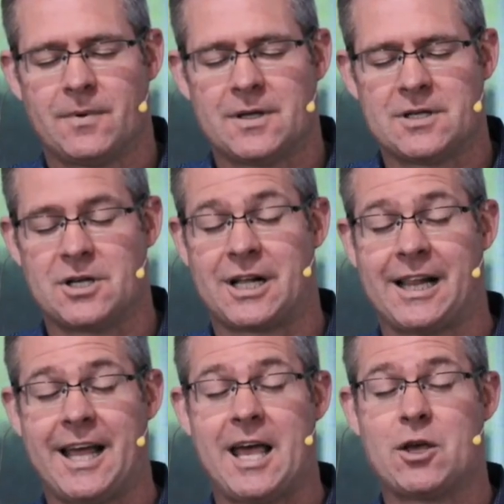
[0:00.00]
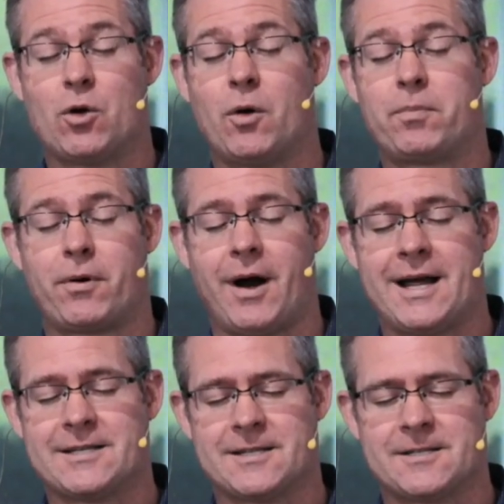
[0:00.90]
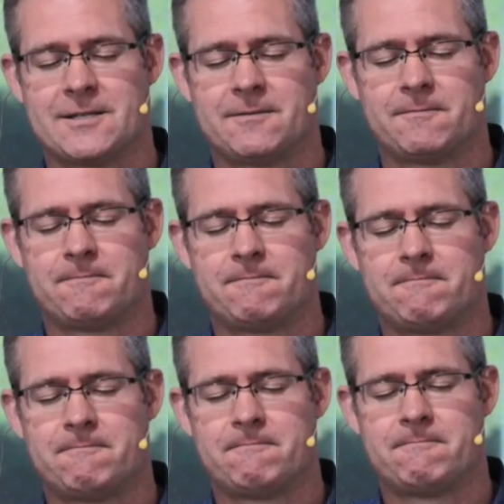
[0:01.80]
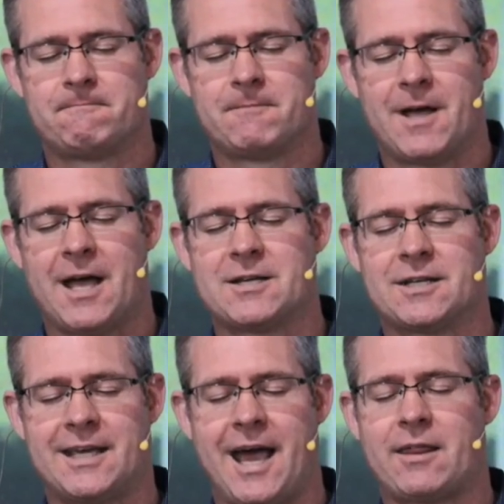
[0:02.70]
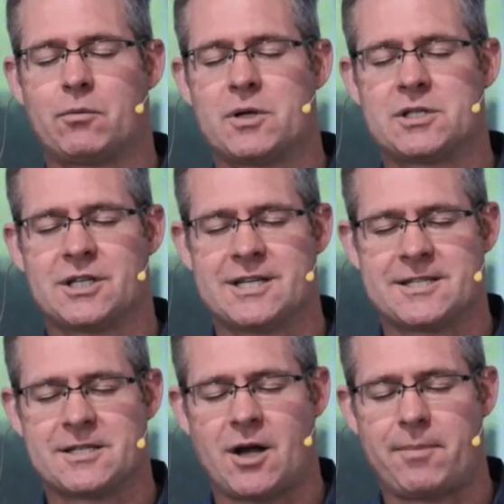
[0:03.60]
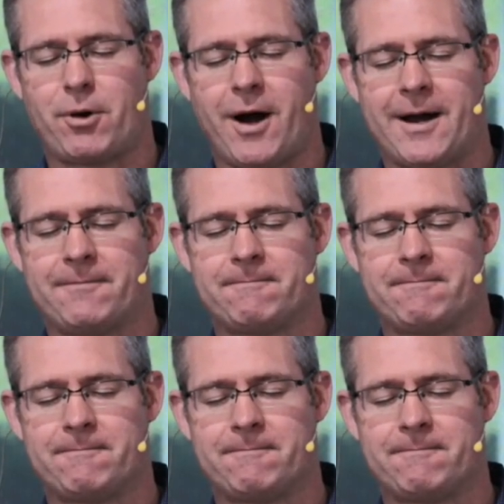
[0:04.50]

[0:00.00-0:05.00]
to declare your praises and to gather with Jesus, I pray.